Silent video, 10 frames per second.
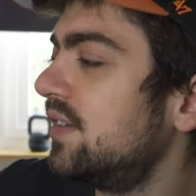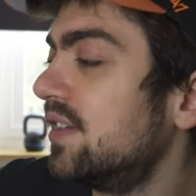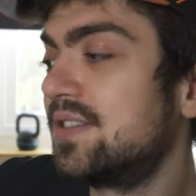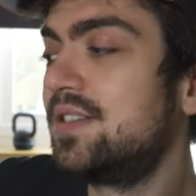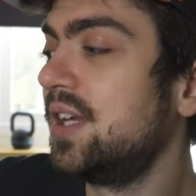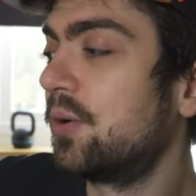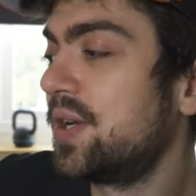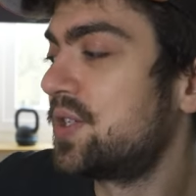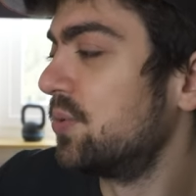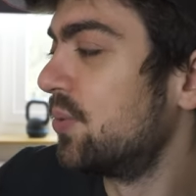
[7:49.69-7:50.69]
this is the
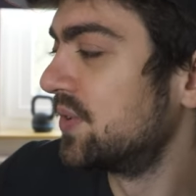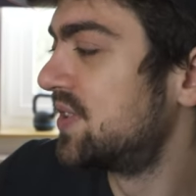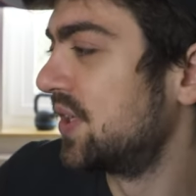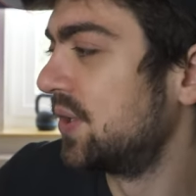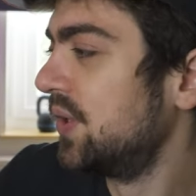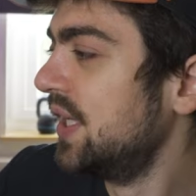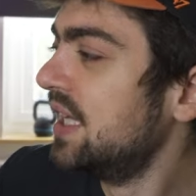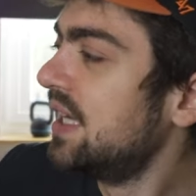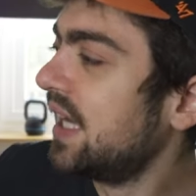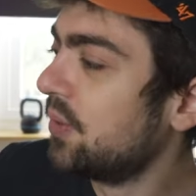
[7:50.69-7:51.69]
original one, so
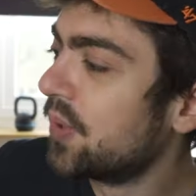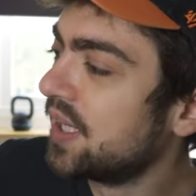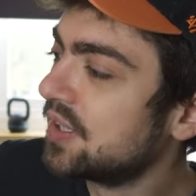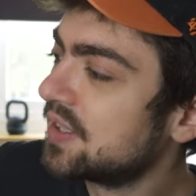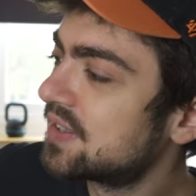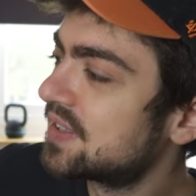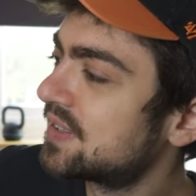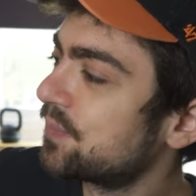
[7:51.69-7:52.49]
hey, why not?